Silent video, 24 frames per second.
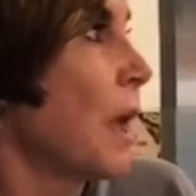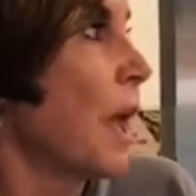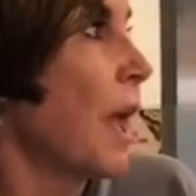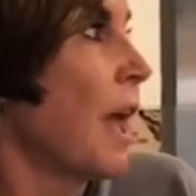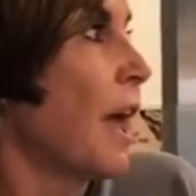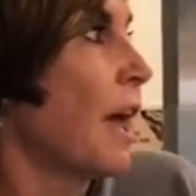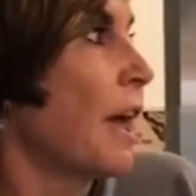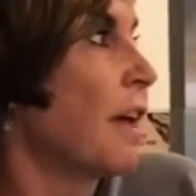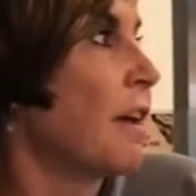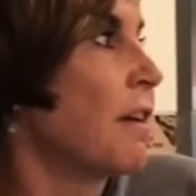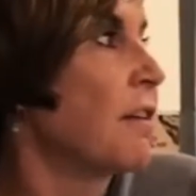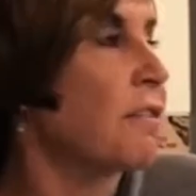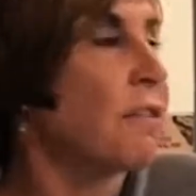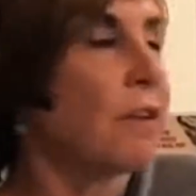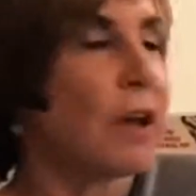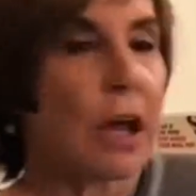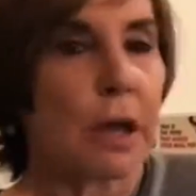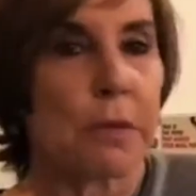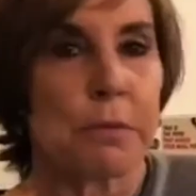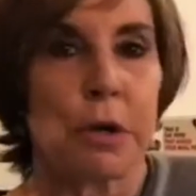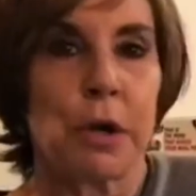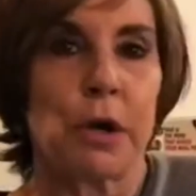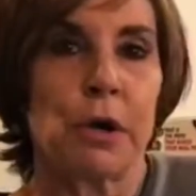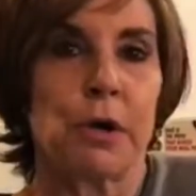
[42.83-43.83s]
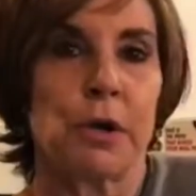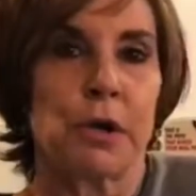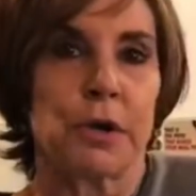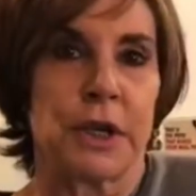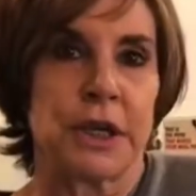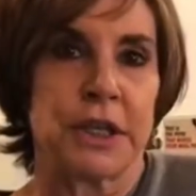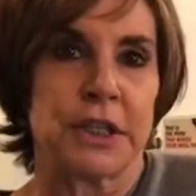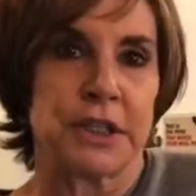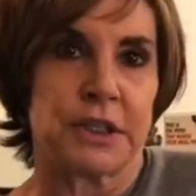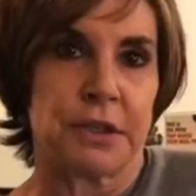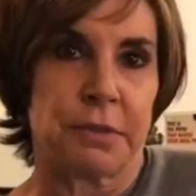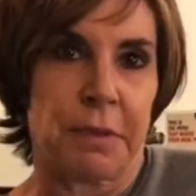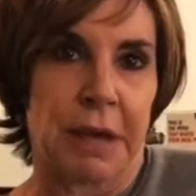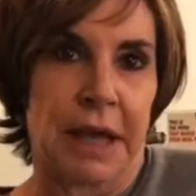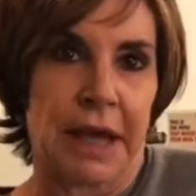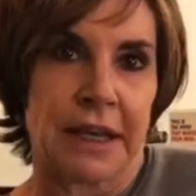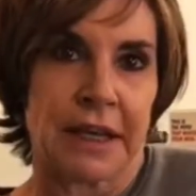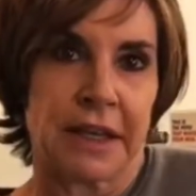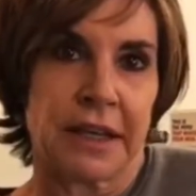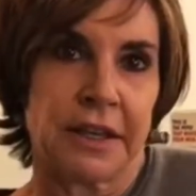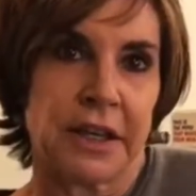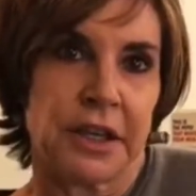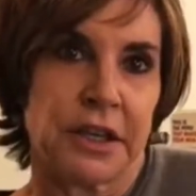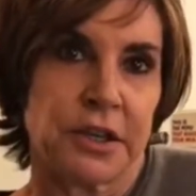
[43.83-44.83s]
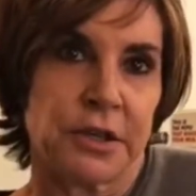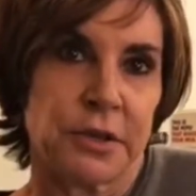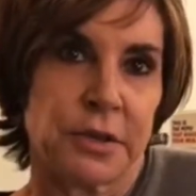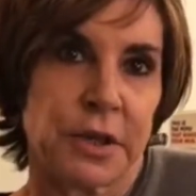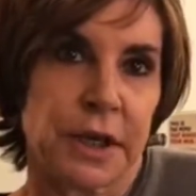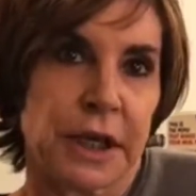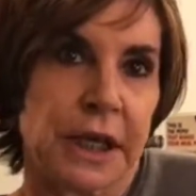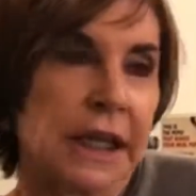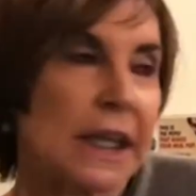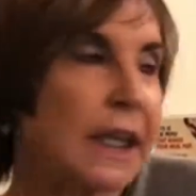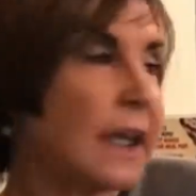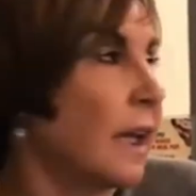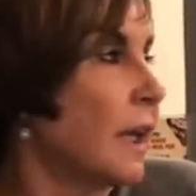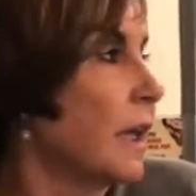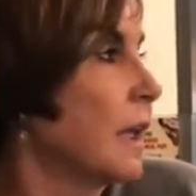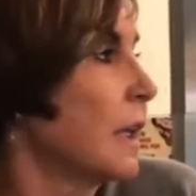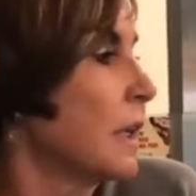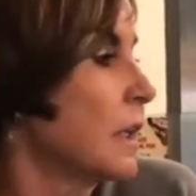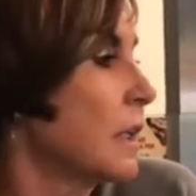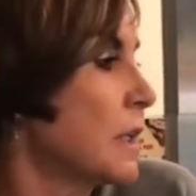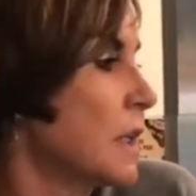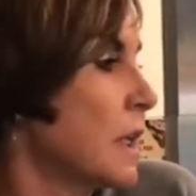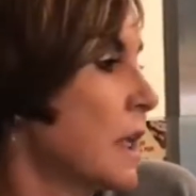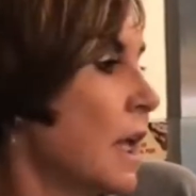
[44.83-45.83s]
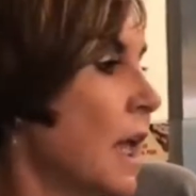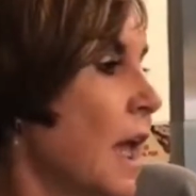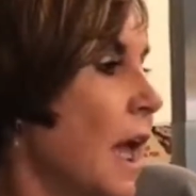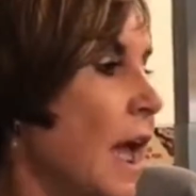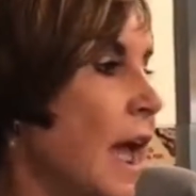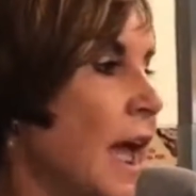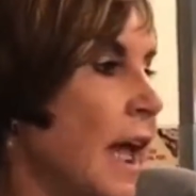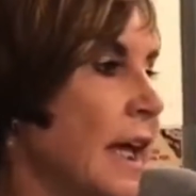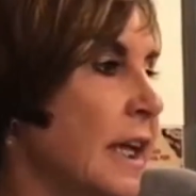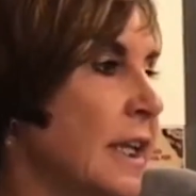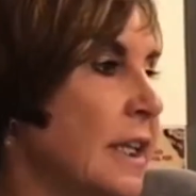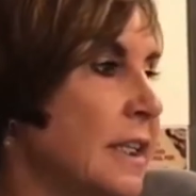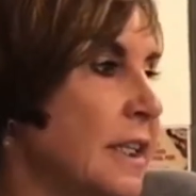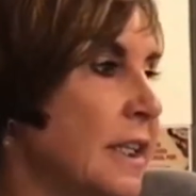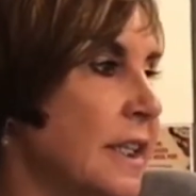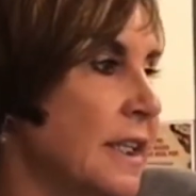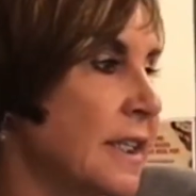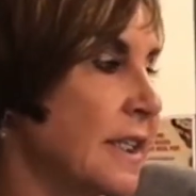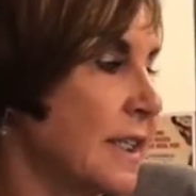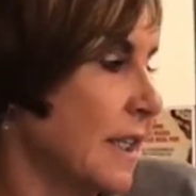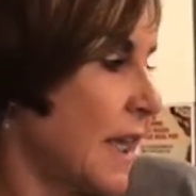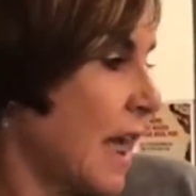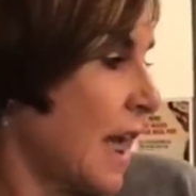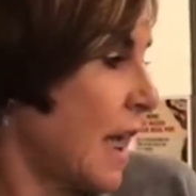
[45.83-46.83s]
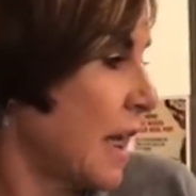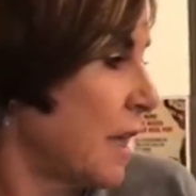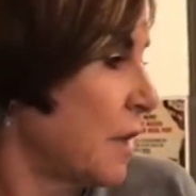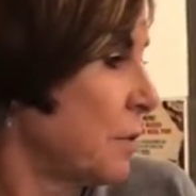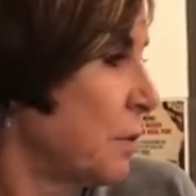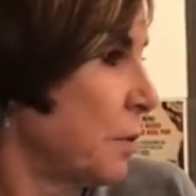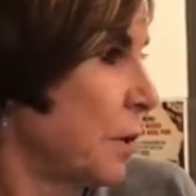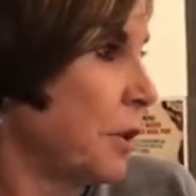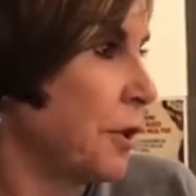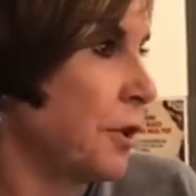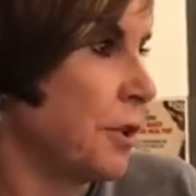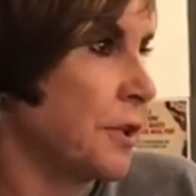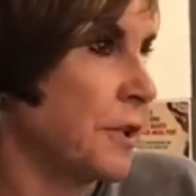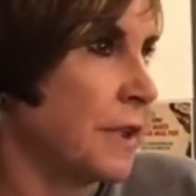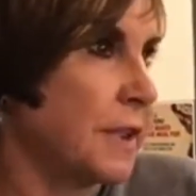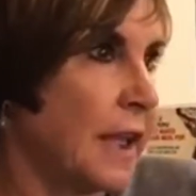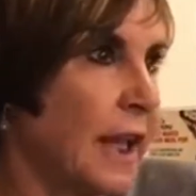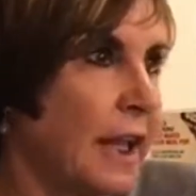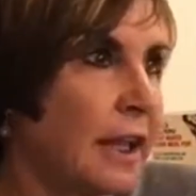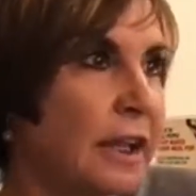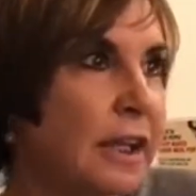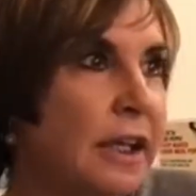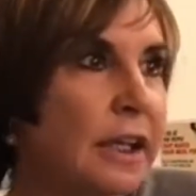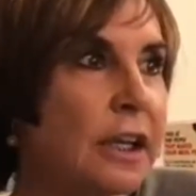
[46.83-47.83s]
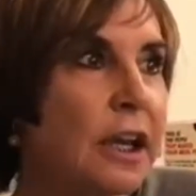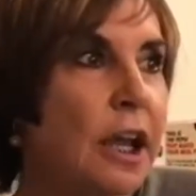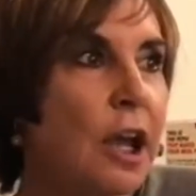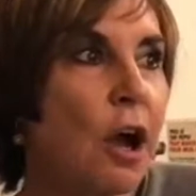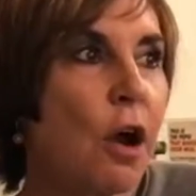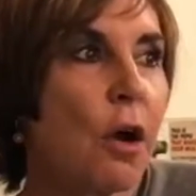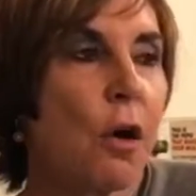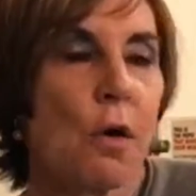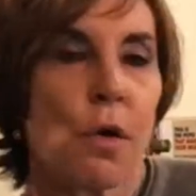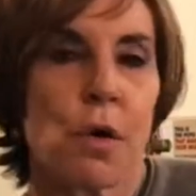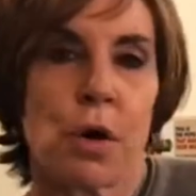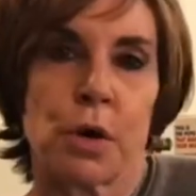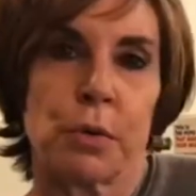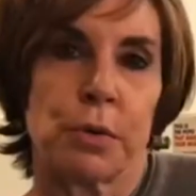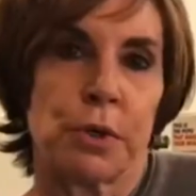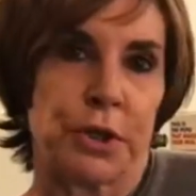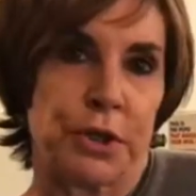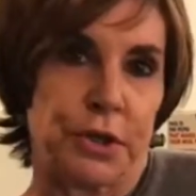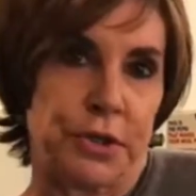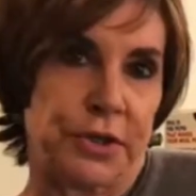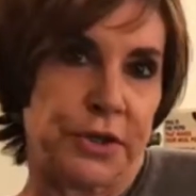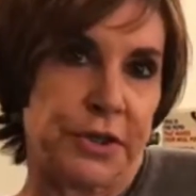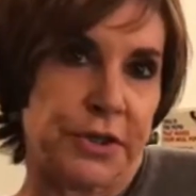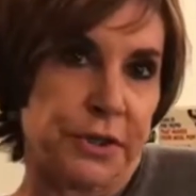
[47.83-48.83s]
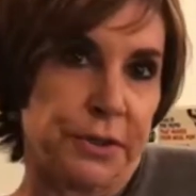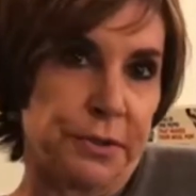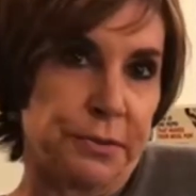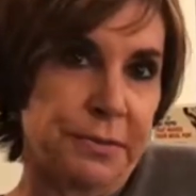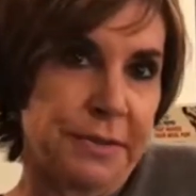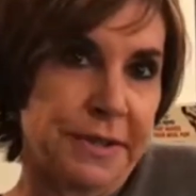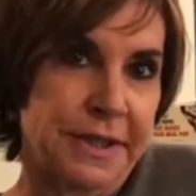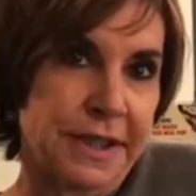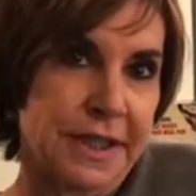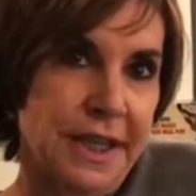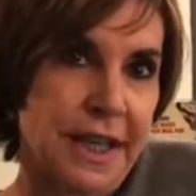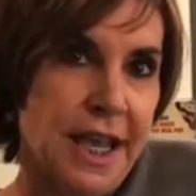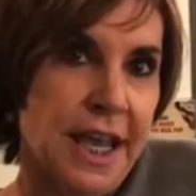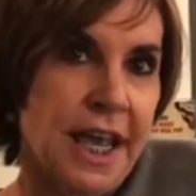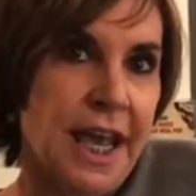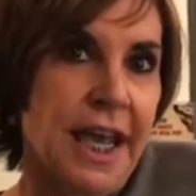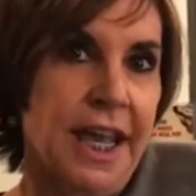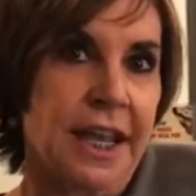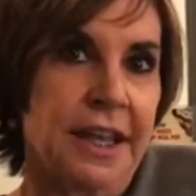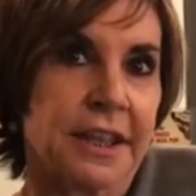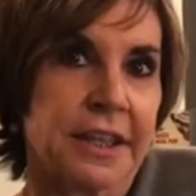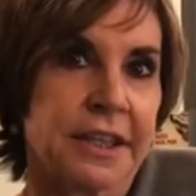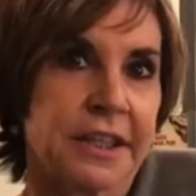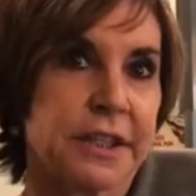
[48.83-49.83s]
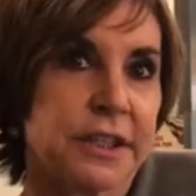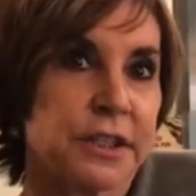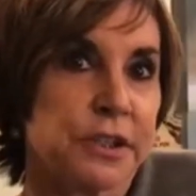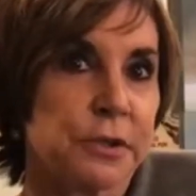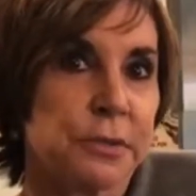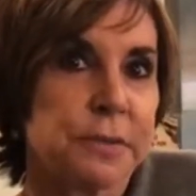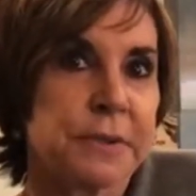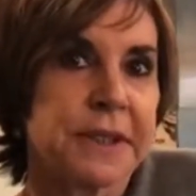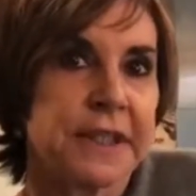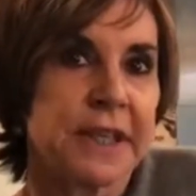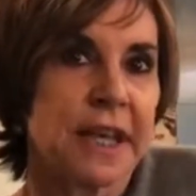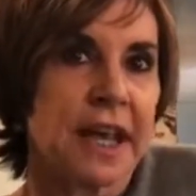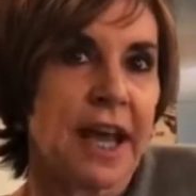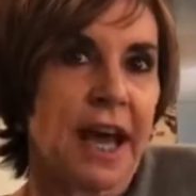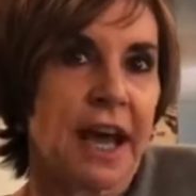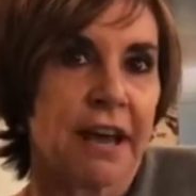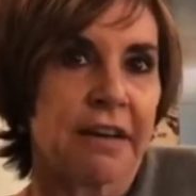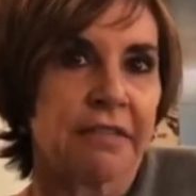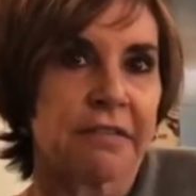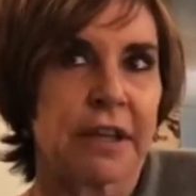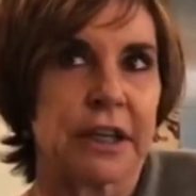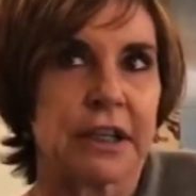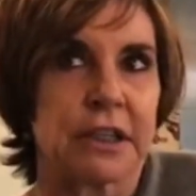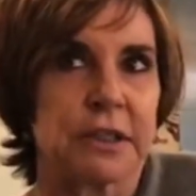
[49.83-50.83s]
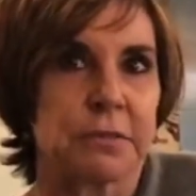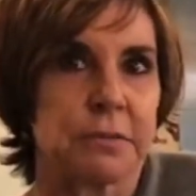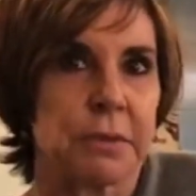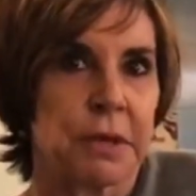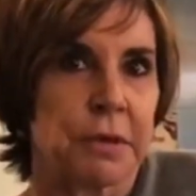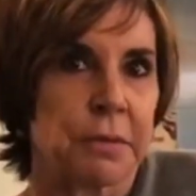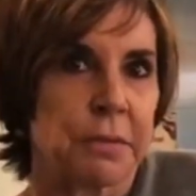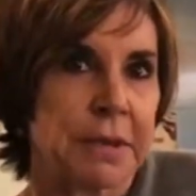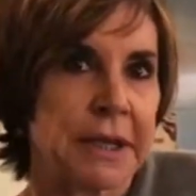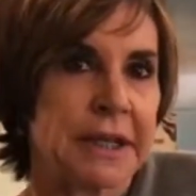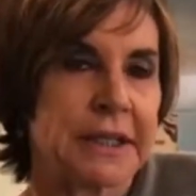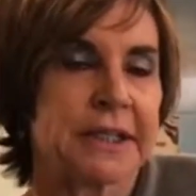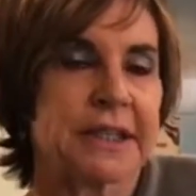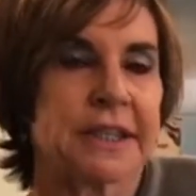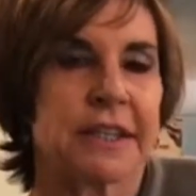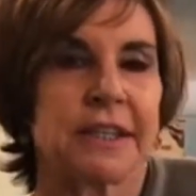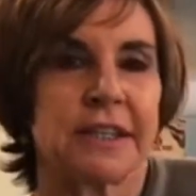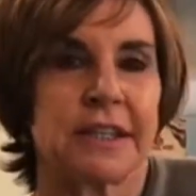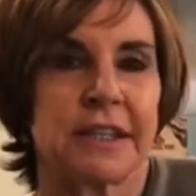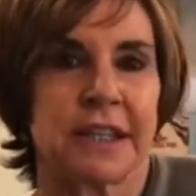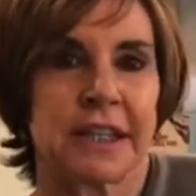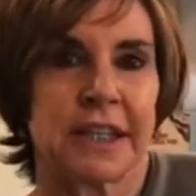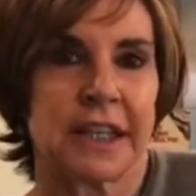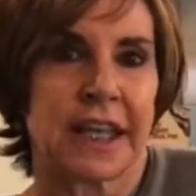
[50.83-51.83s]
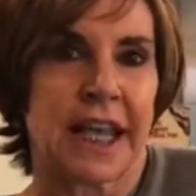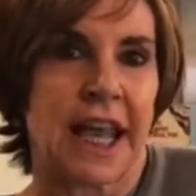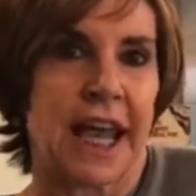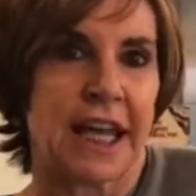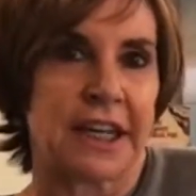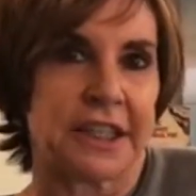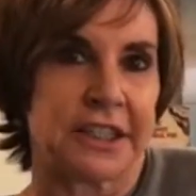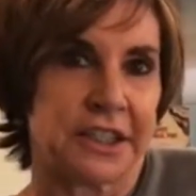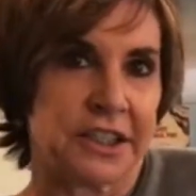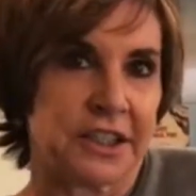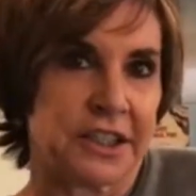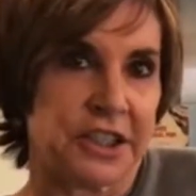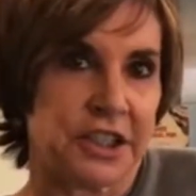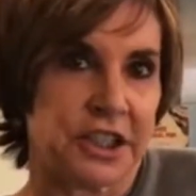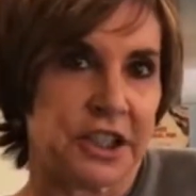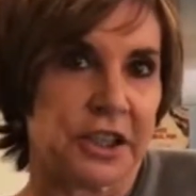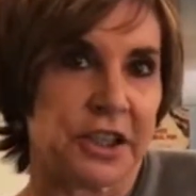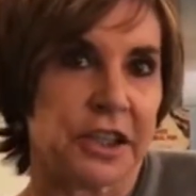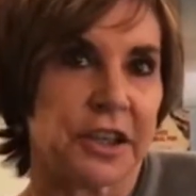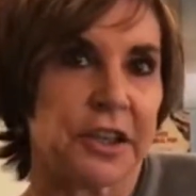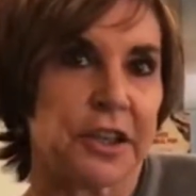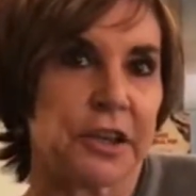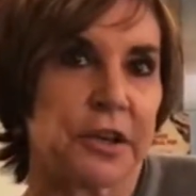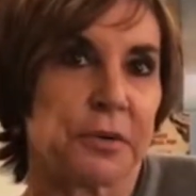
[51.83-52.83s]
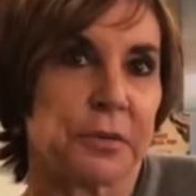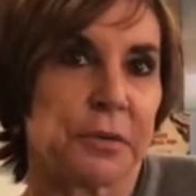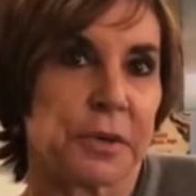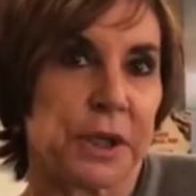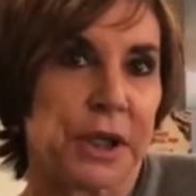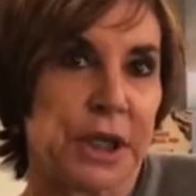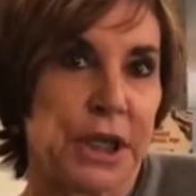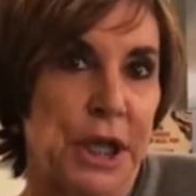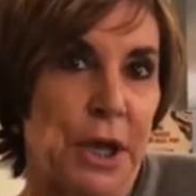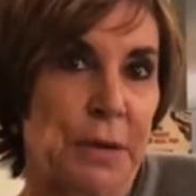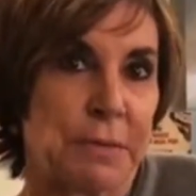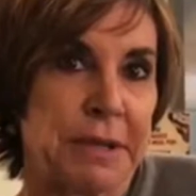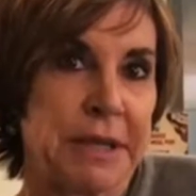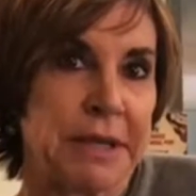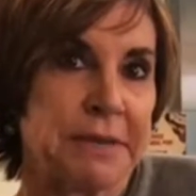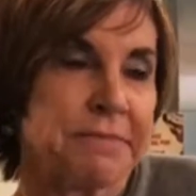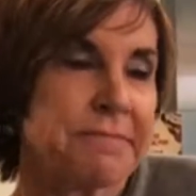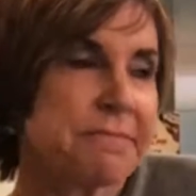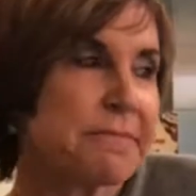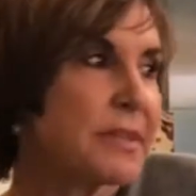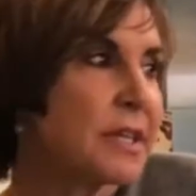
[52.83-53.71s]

have um, whole grain ciabatta that you can get as a side with your salad or with your soups. And the soups they have, like tomato basil, cactus chili, that are really yummy.